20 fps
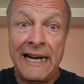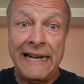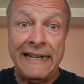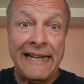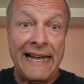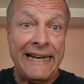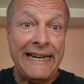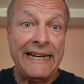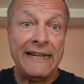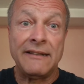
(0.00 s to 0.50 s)
and
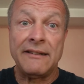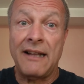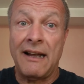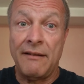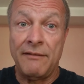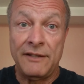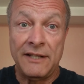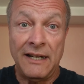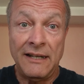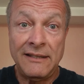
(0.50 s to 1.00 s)
that he
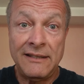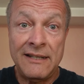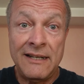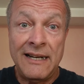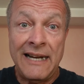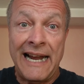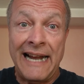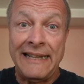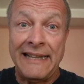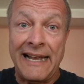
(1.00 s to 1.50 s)
loves us,
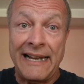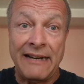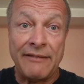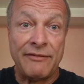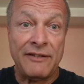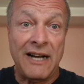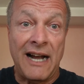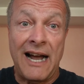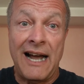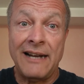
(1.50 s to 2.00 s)
and that
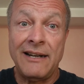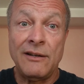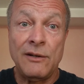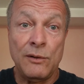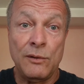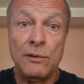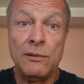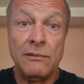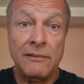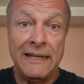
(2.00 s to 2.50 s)
if God,
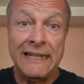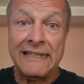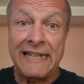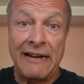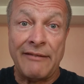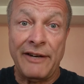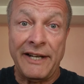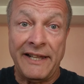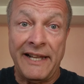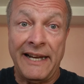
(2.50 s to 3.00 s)
who is
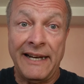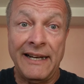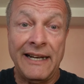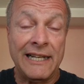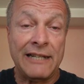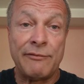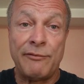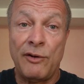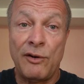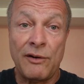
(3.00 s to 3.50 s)
everything,
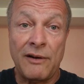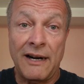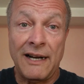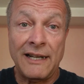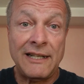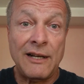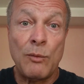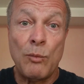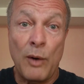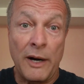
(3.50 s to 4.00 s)
is for
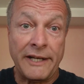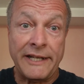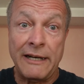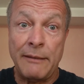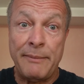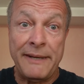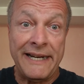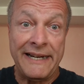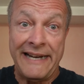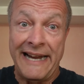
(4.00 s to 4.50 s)
us, what
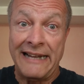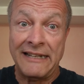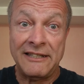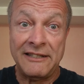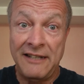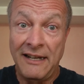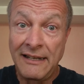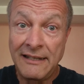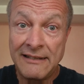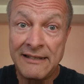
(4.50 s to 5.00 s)
could be
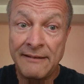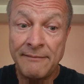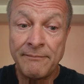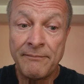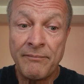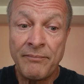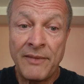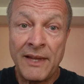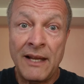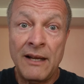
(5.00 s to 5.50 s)
against us?
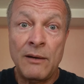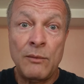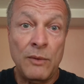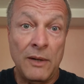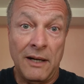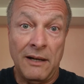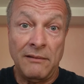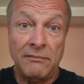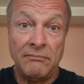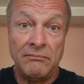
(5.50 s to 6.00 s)

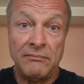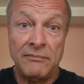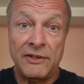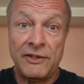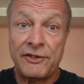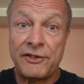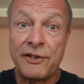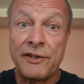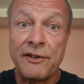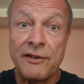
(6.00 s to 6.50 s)
Well,
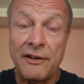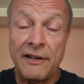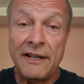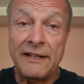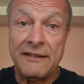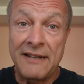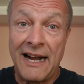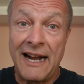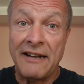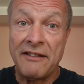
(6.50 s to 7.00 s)
certainly
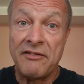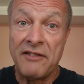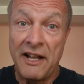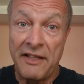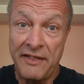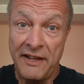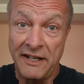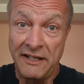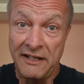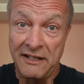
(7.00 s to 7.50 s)
not
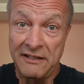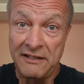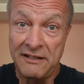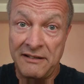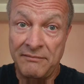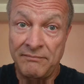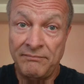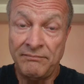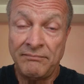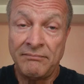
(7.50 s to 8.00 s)
nothingness.
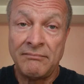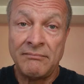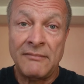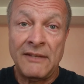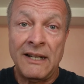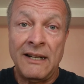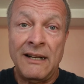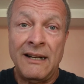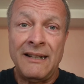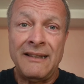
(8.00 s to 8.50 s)

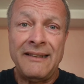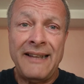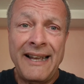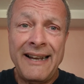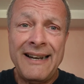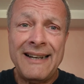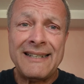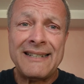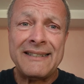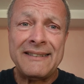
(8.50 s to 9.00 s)

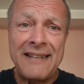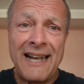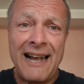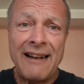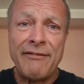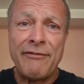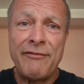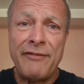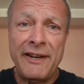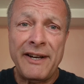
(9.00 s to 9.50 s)
Let us
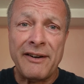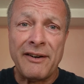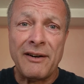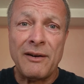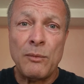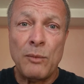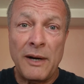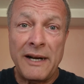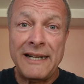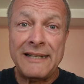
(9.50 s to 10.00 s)
not
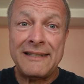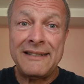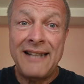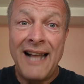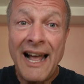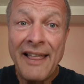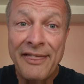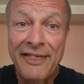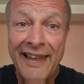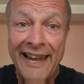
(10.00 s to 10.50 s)
fear what is
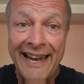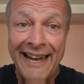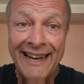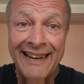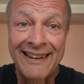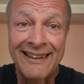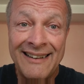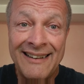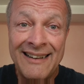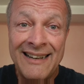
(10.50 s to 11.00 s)

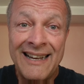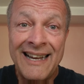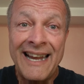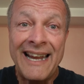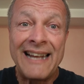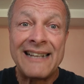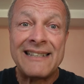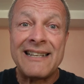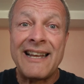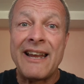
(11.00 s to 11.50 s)
nothing.
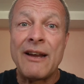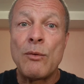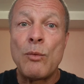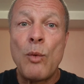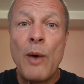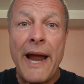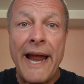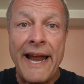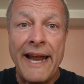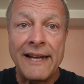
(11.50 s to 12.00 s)
It's a
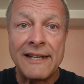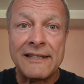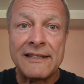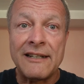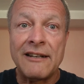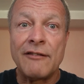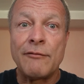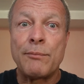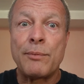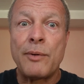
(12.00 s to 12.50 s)
waste
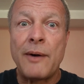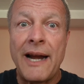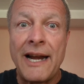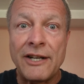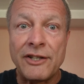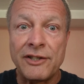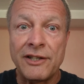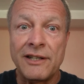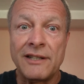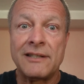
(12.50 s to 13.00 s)
of
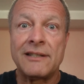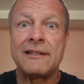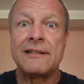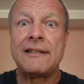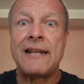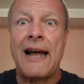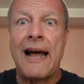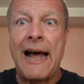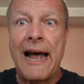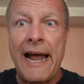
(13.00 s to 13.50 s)
precious
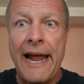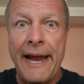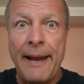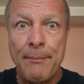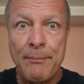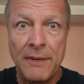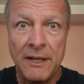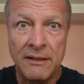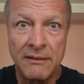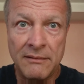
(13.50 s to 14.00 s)

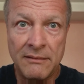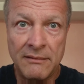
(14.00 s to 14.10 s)
time.